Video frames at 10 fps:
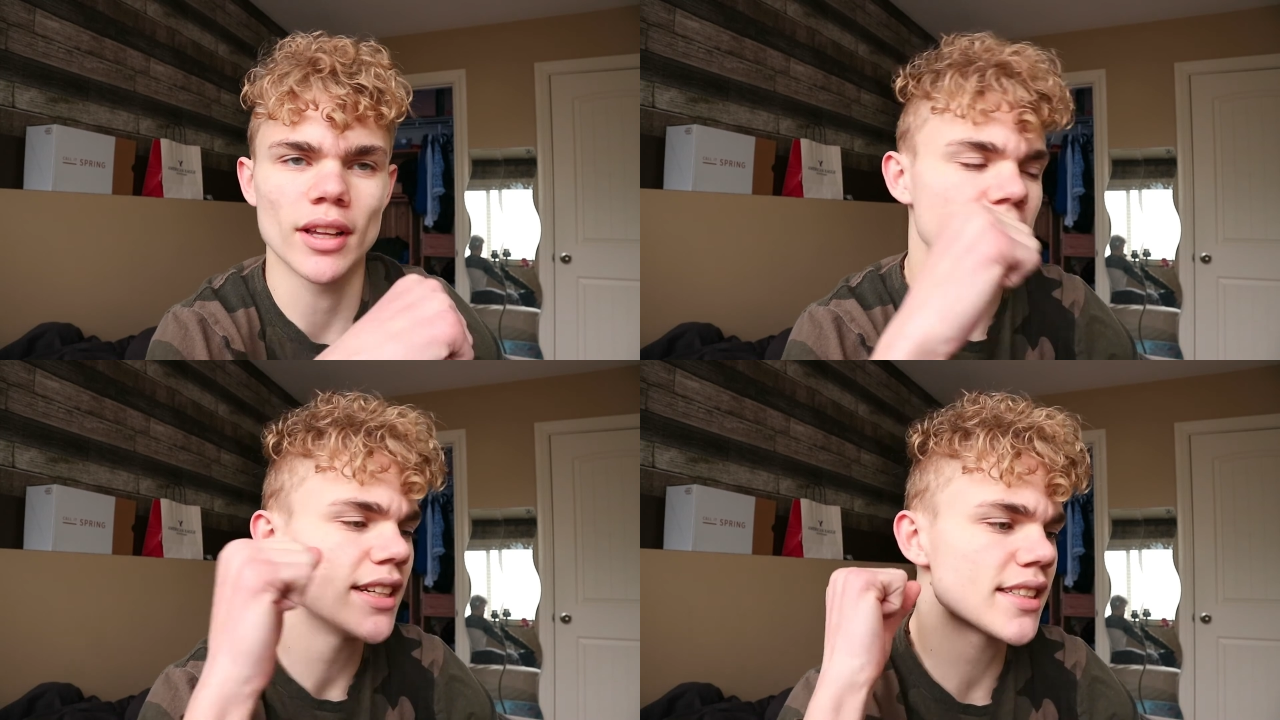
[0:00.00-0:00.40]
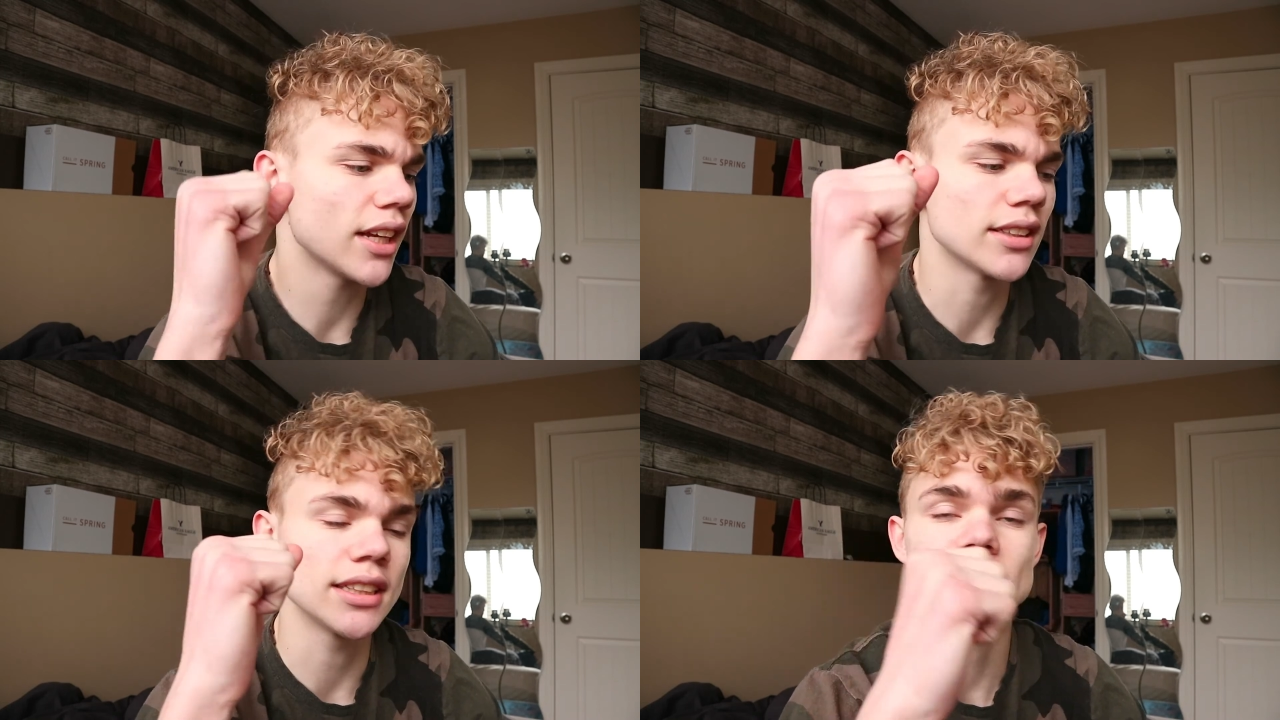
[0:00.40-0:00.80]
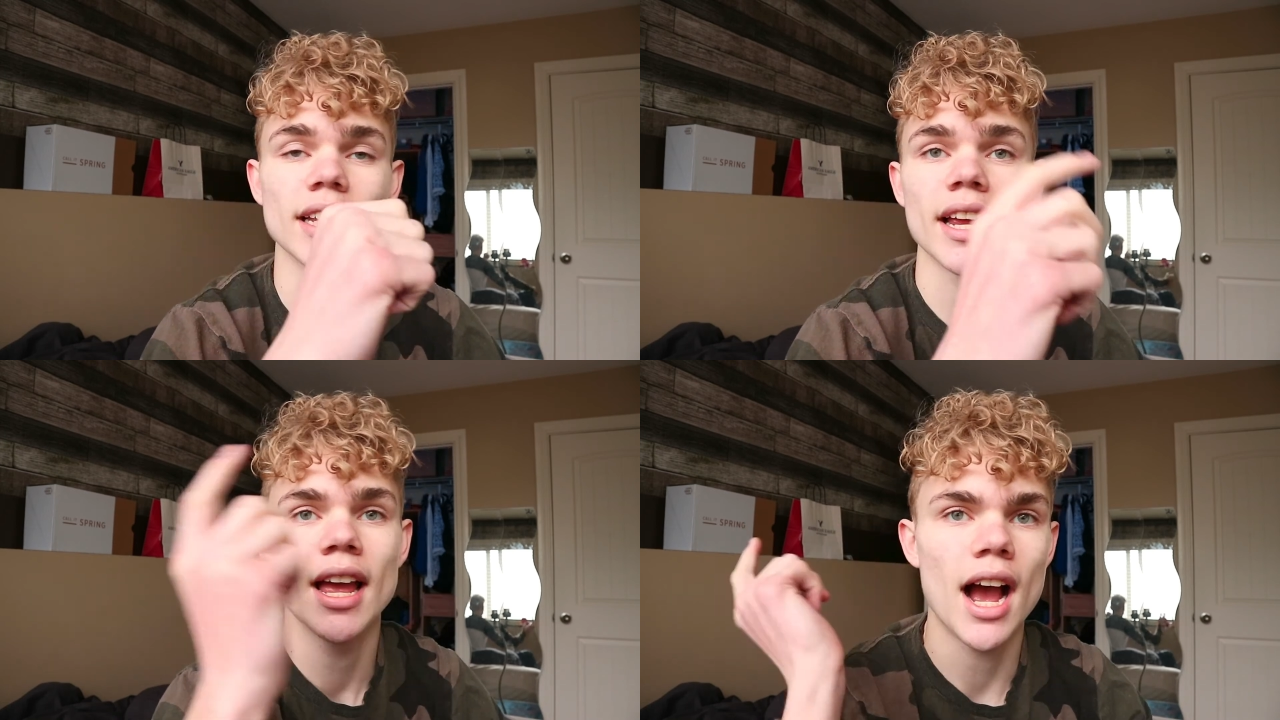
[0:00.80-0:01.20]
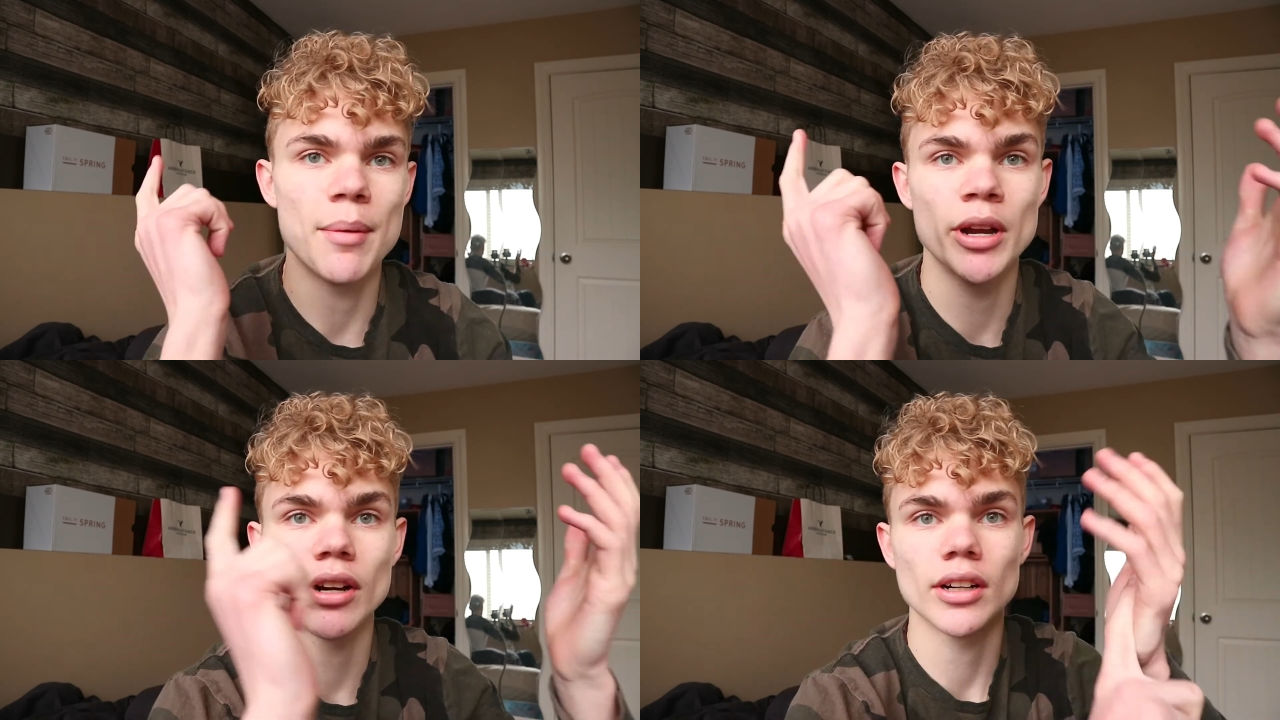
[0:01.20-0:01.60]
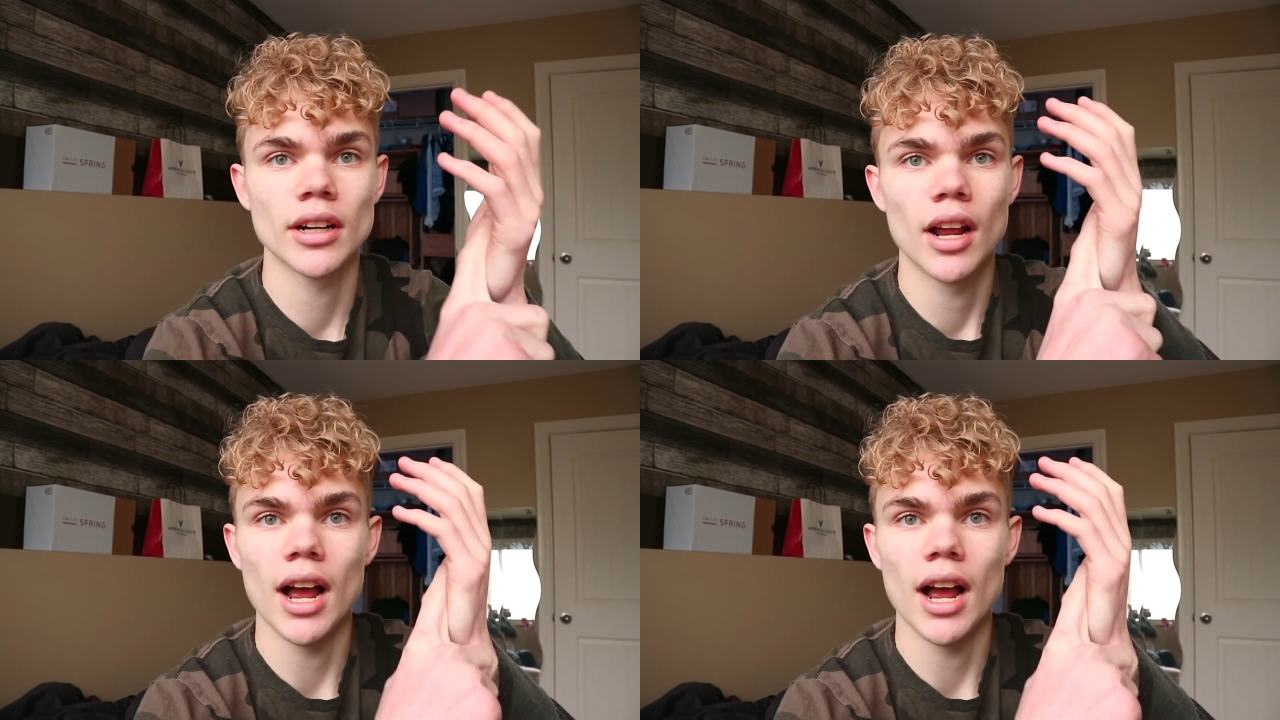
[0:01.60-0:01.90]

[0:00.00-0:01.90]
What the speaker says: Like, he's like, I'm here,